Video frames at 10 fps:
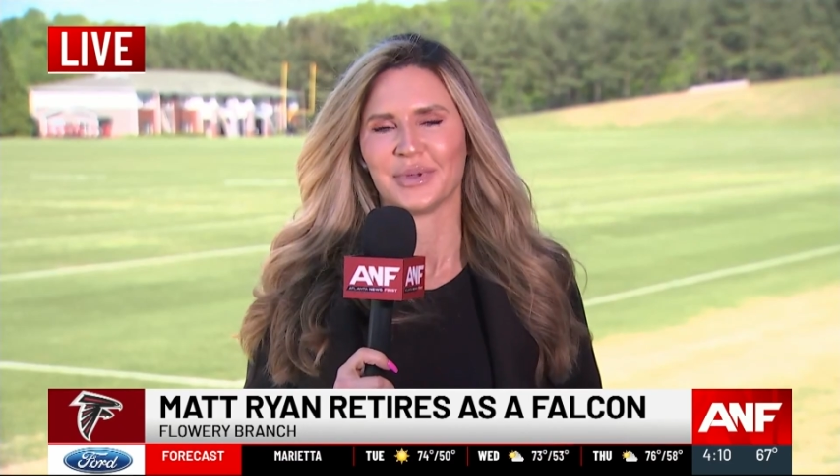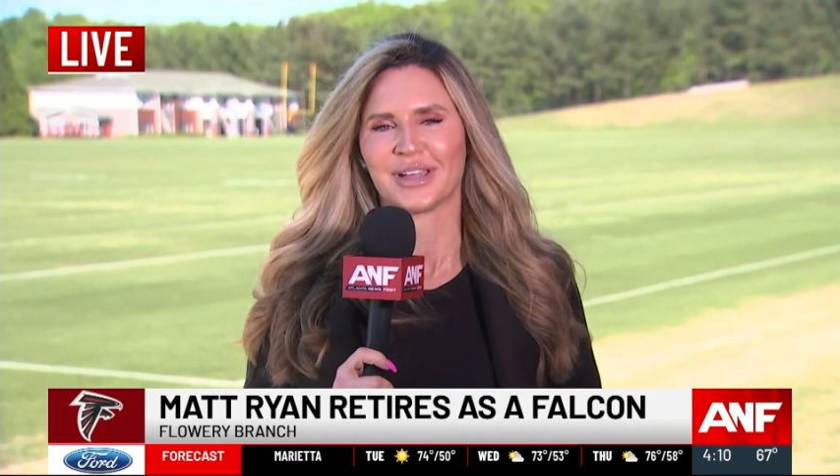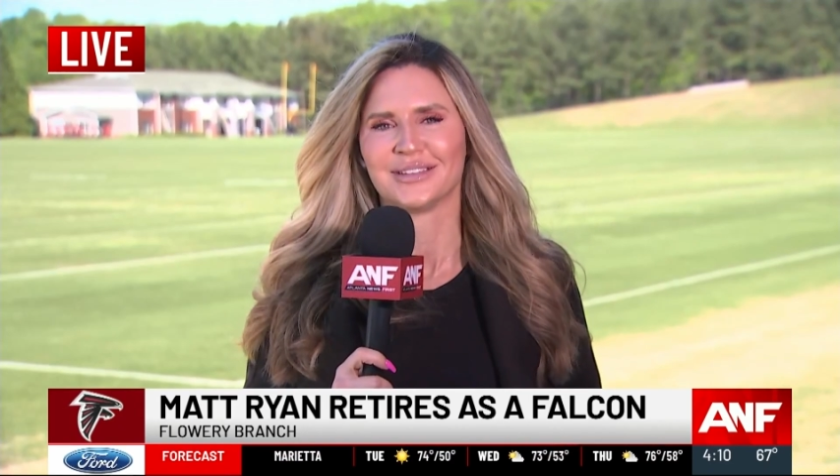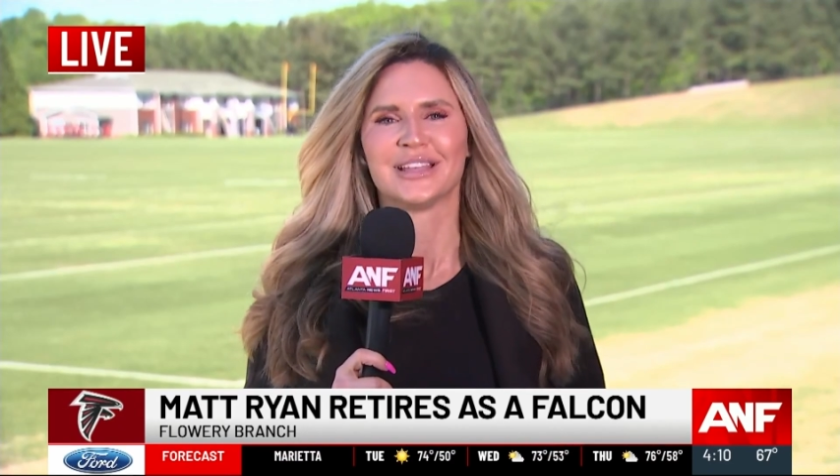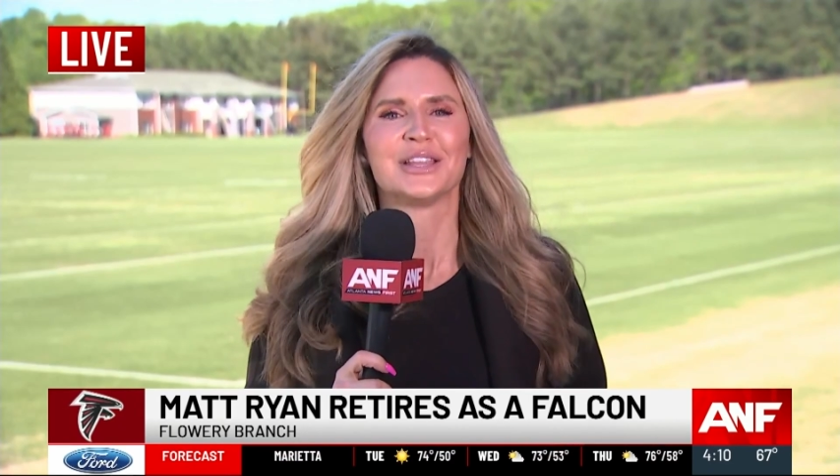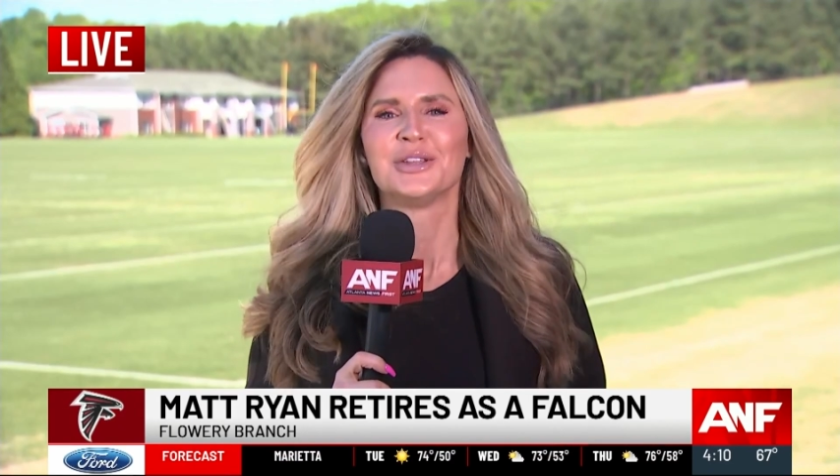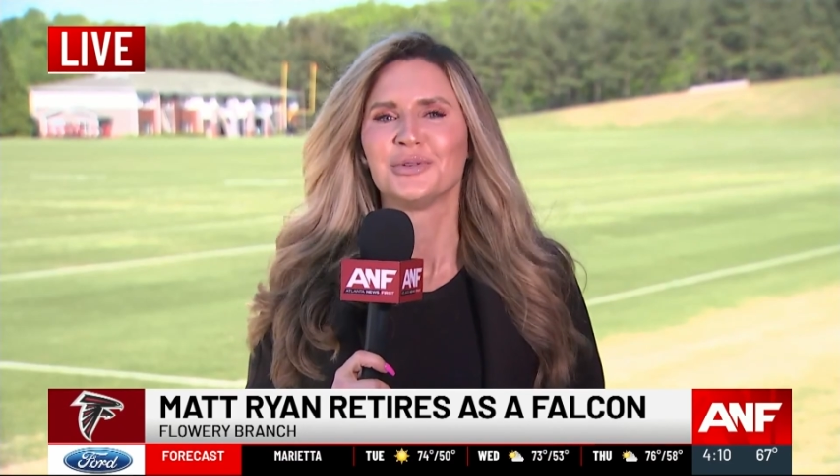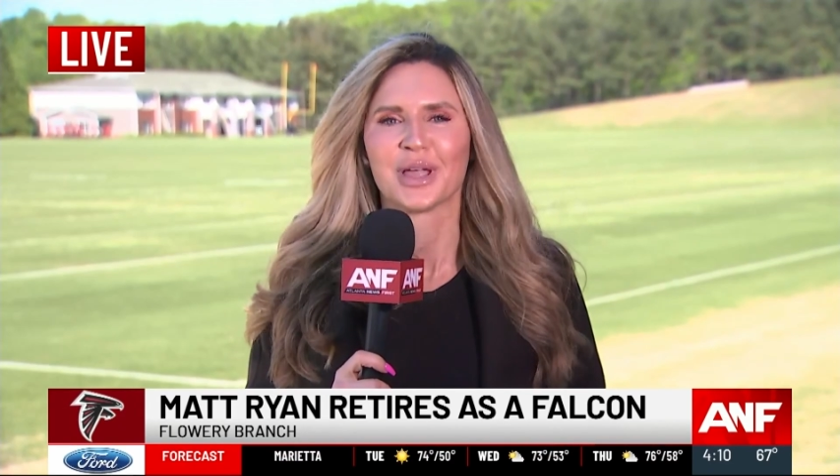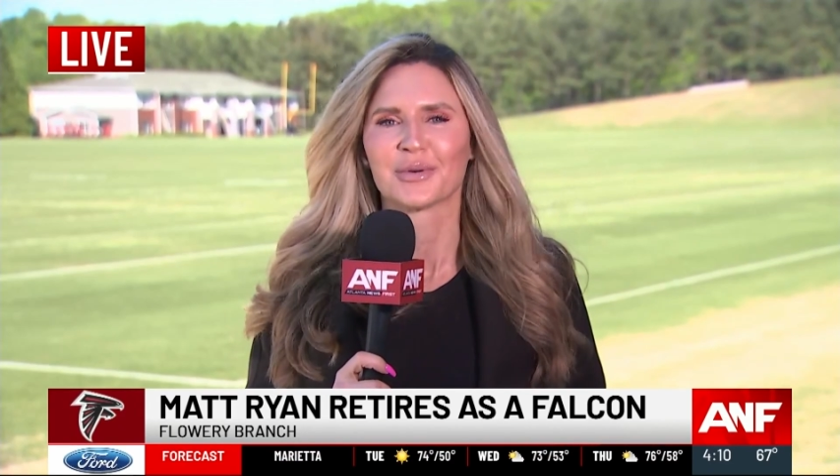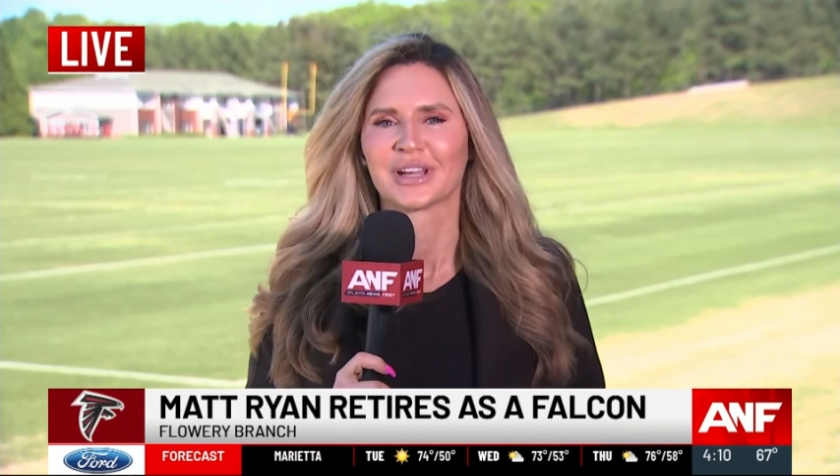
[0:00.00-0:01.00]
because they
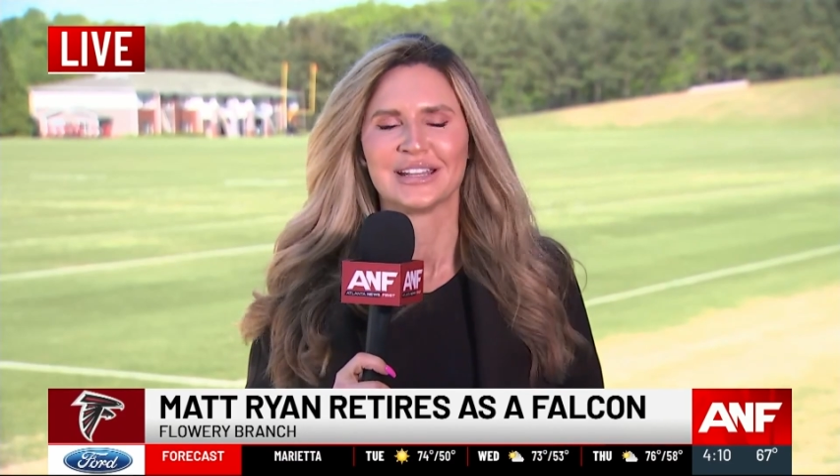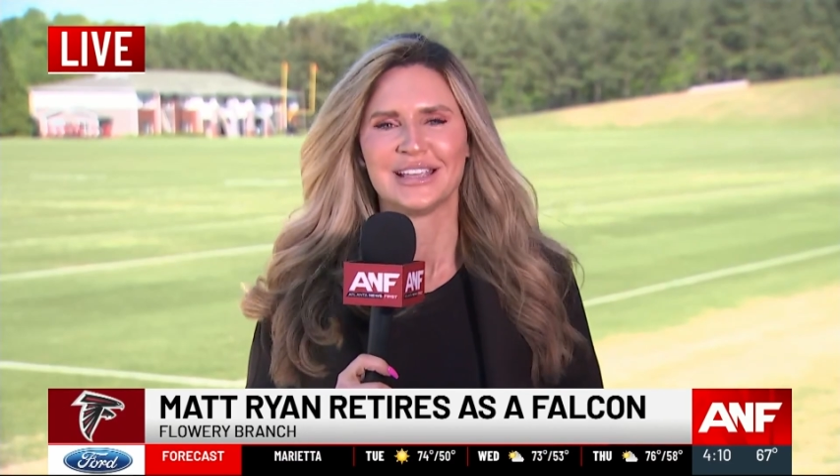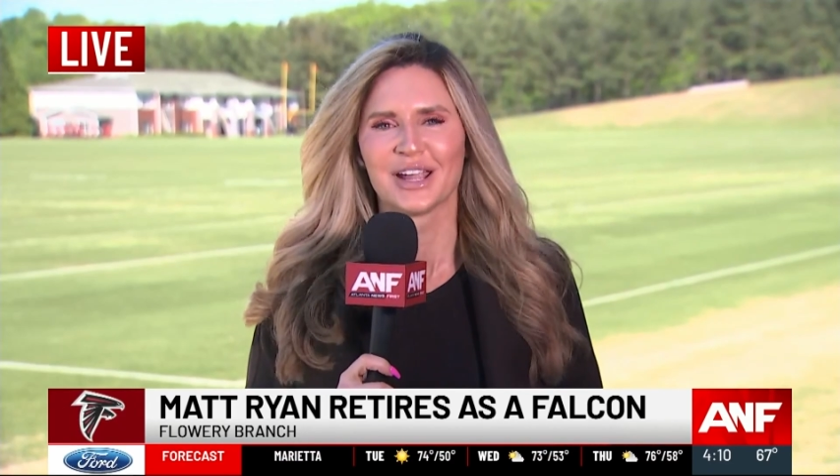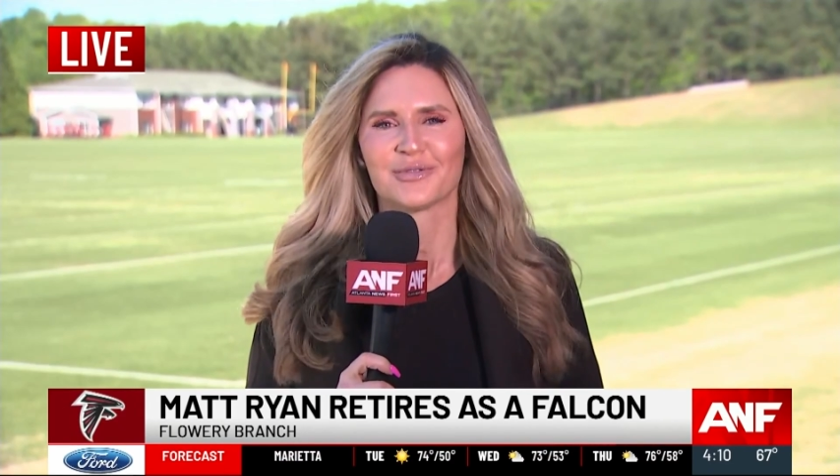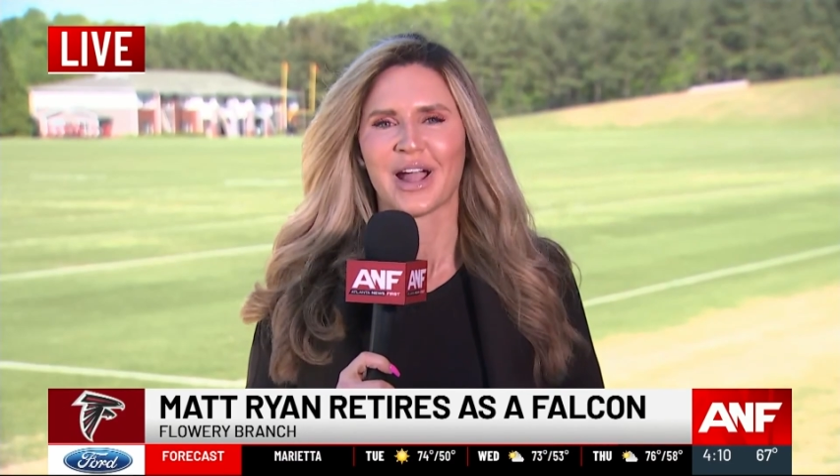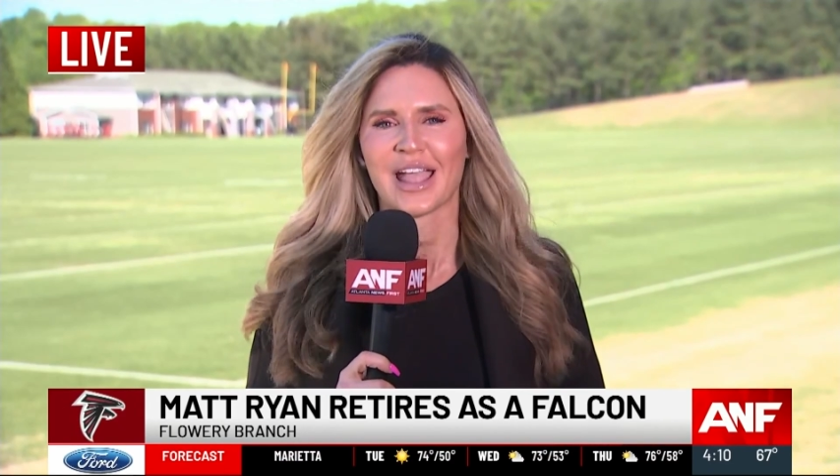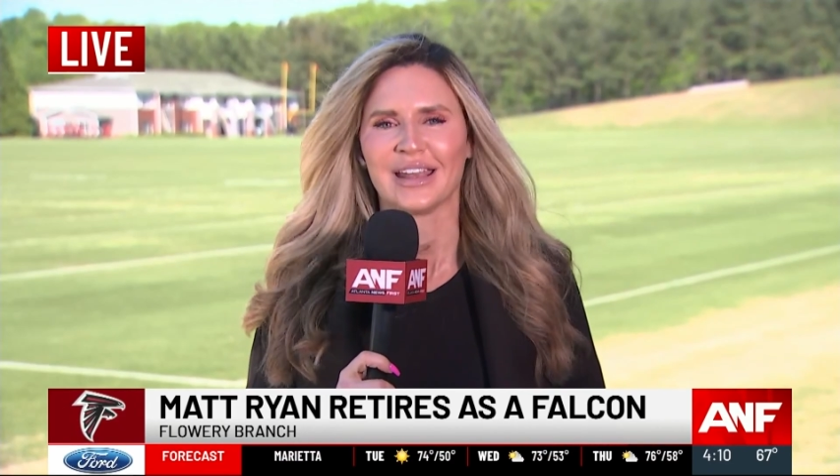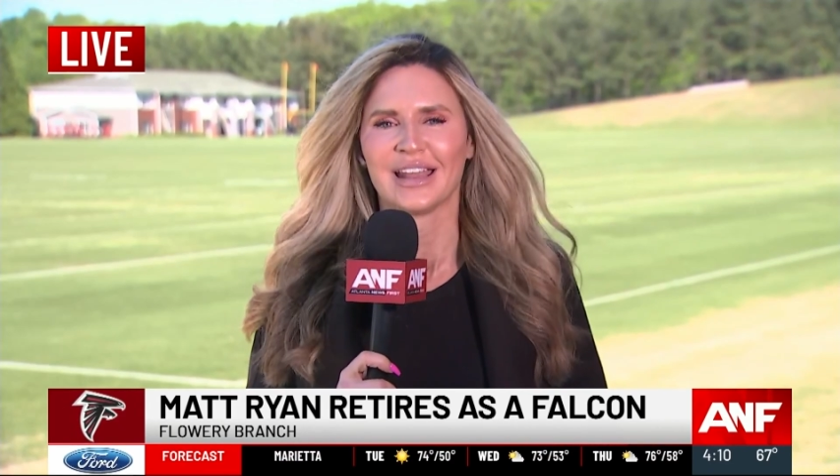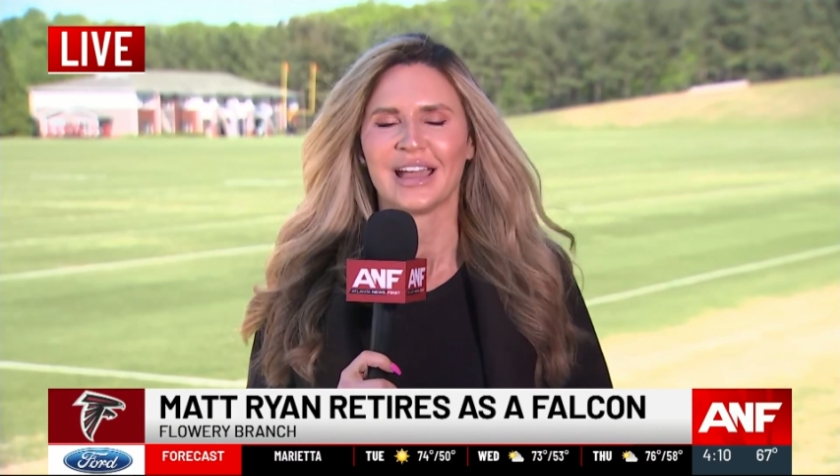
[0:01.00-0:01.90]
knew they were going to take Ryan